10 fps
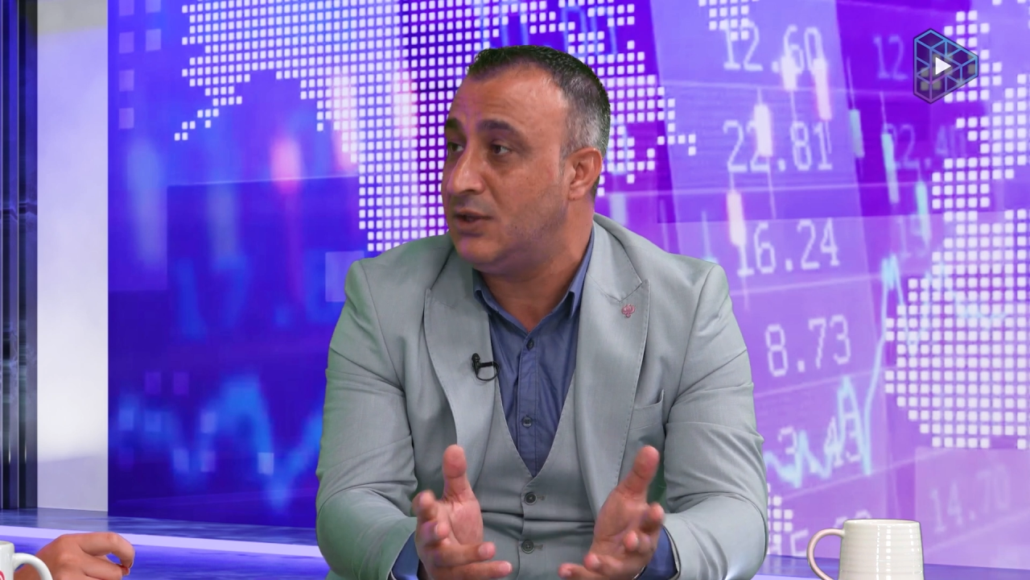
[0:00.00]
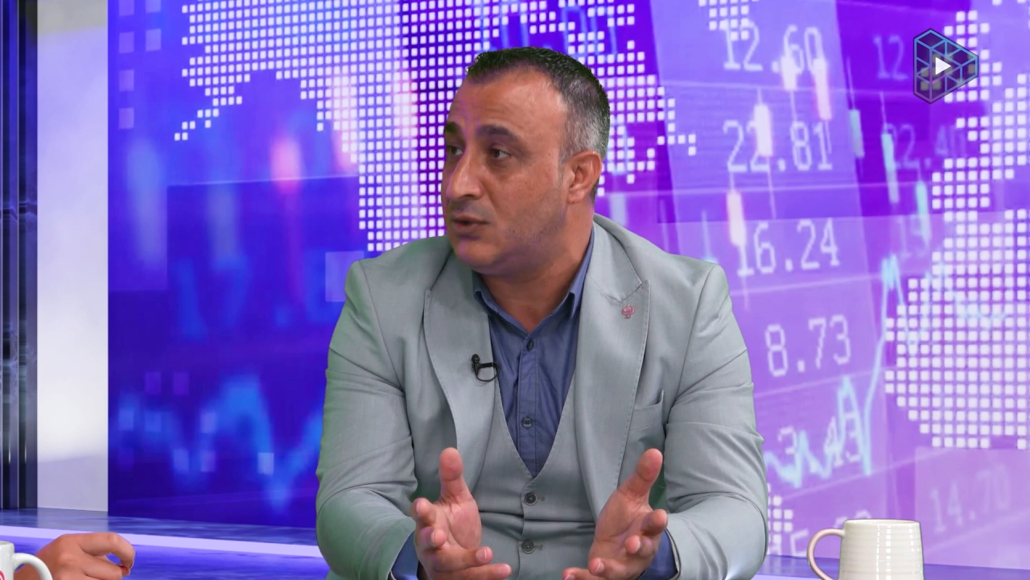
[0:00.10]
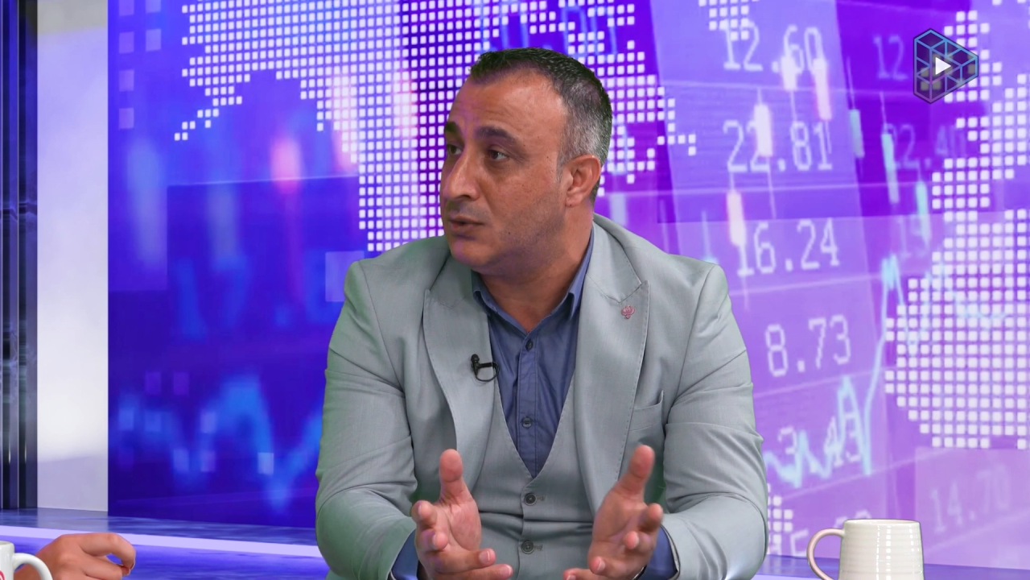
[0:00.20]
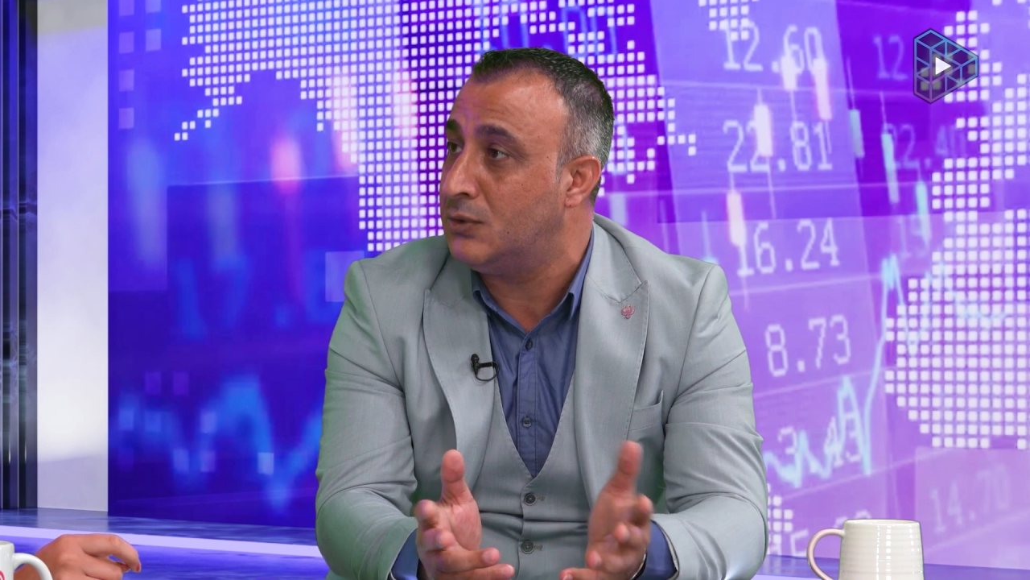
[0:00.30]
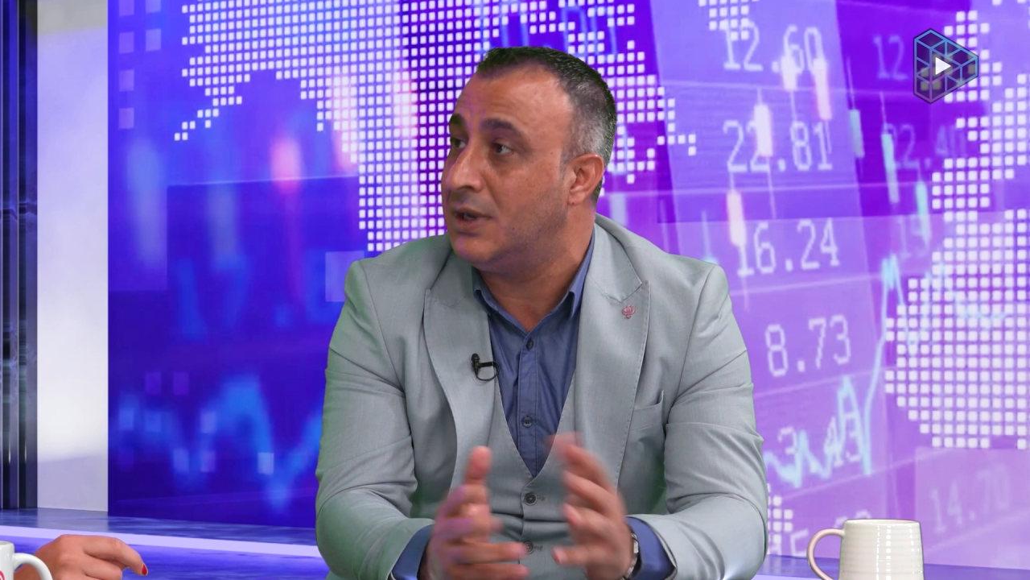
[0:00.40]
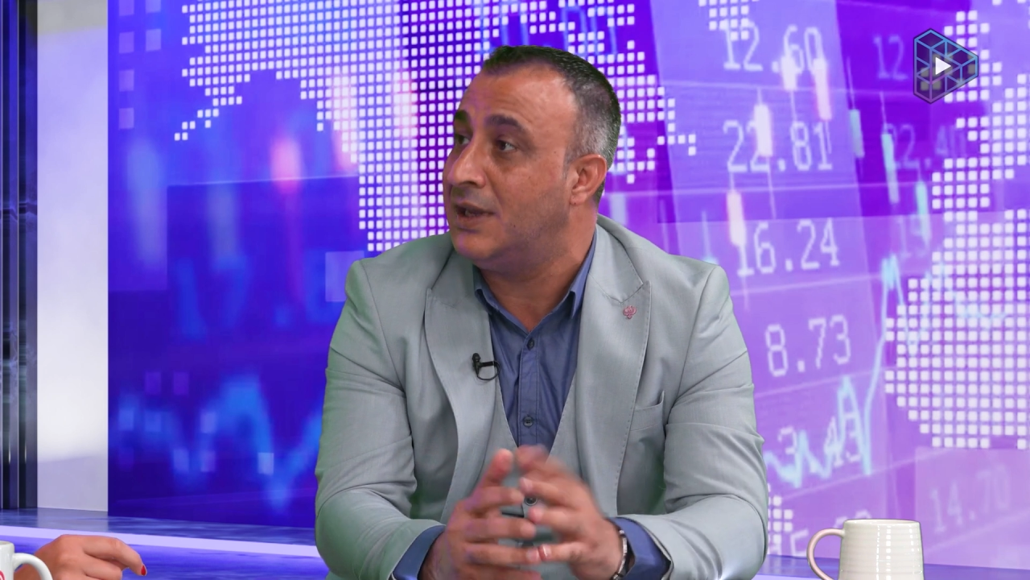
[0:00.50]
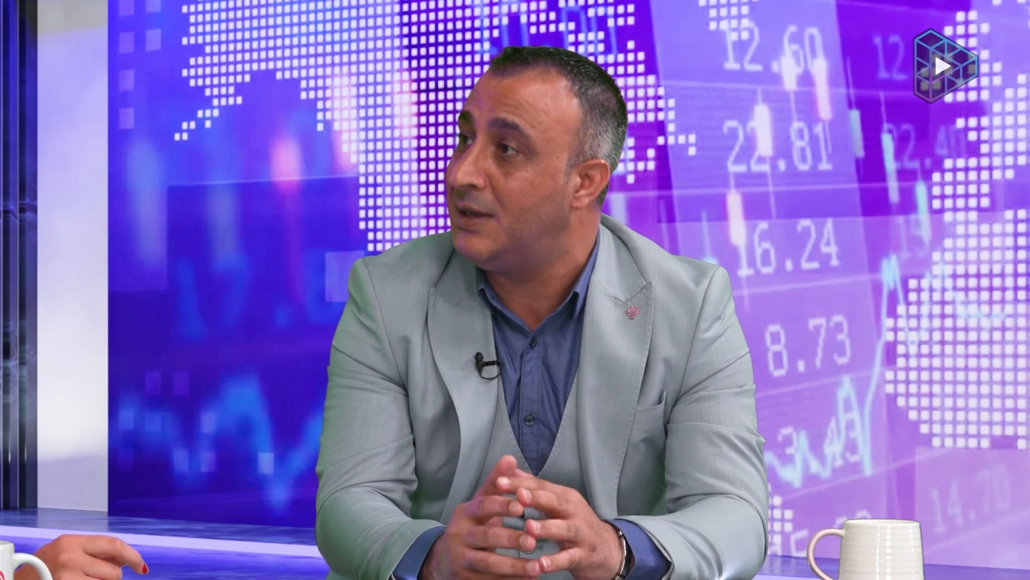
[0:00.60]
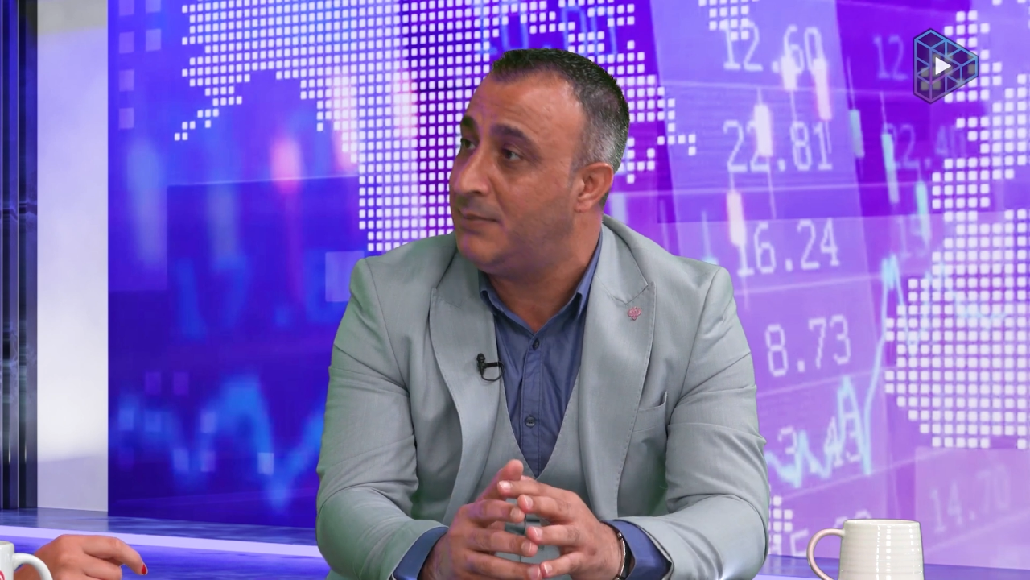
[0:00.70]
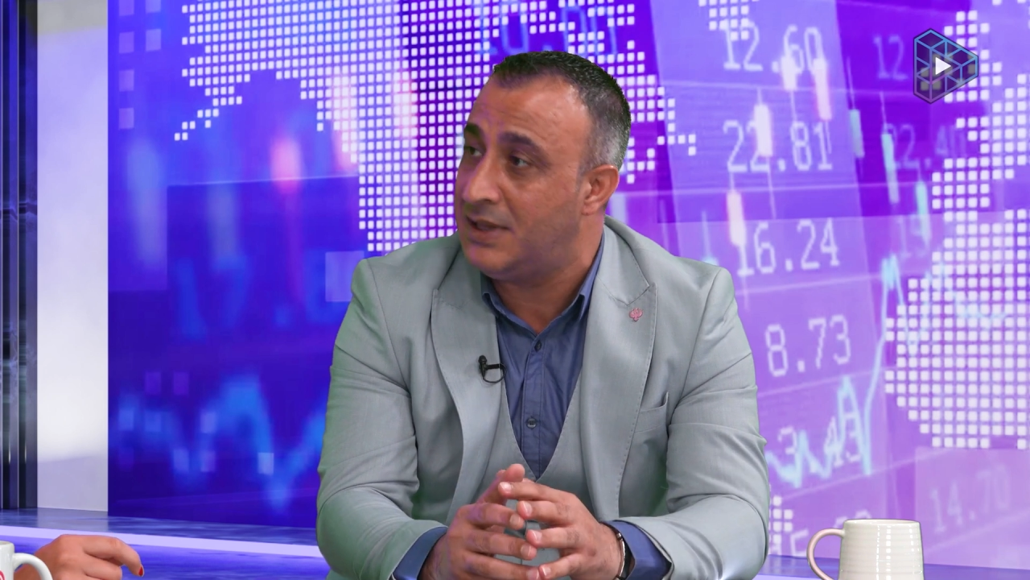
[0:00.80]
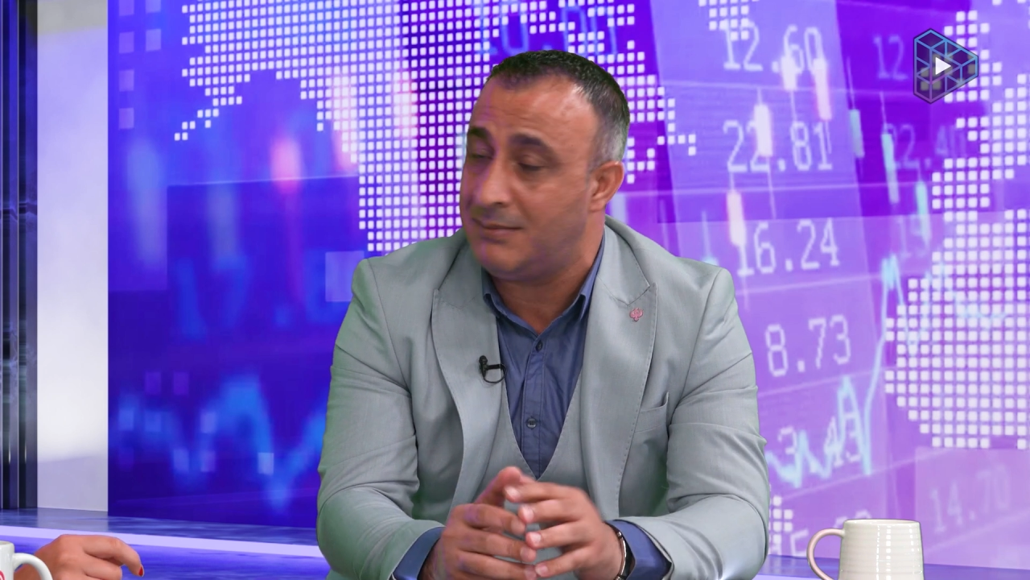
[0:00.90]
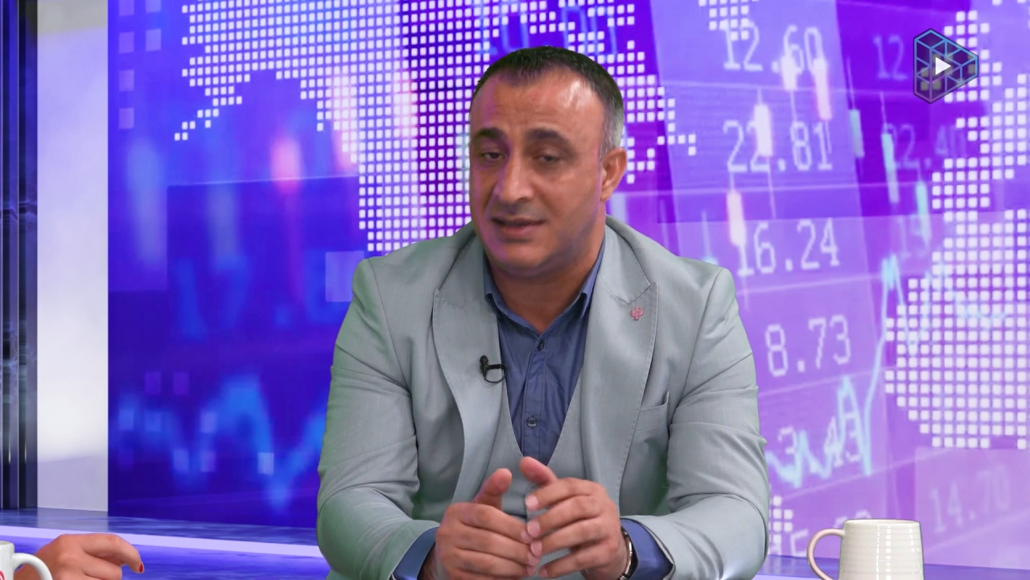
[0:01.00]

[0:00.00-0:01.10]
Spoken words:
to help them,